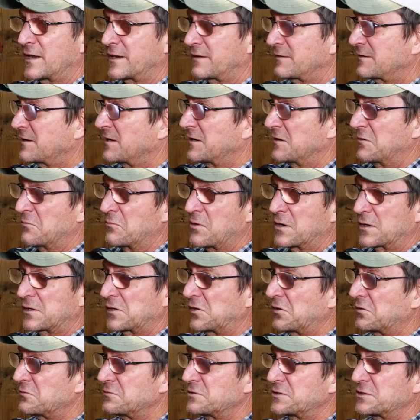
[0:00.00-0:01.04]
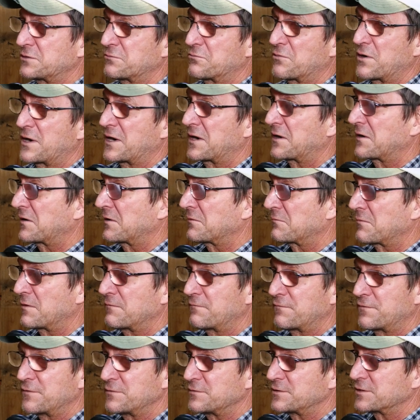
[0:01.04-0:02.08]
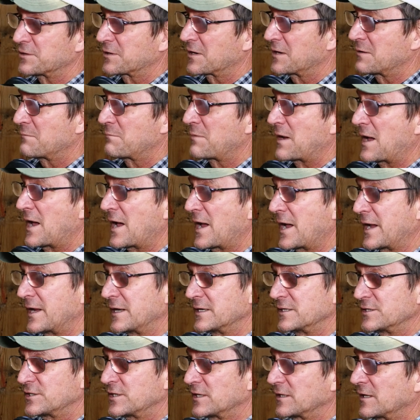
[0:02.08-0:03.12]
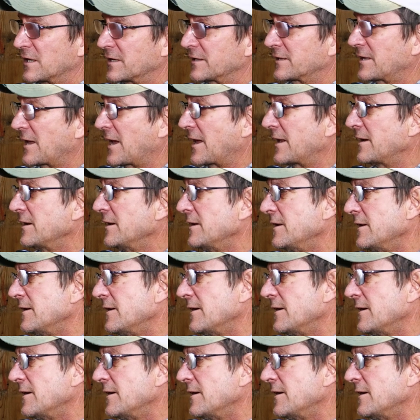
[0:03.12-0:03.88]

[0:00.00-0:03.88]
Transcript: like, you know, what clothes you wear and what yeah, food yeah, you're going to buy yeah. and shit like that.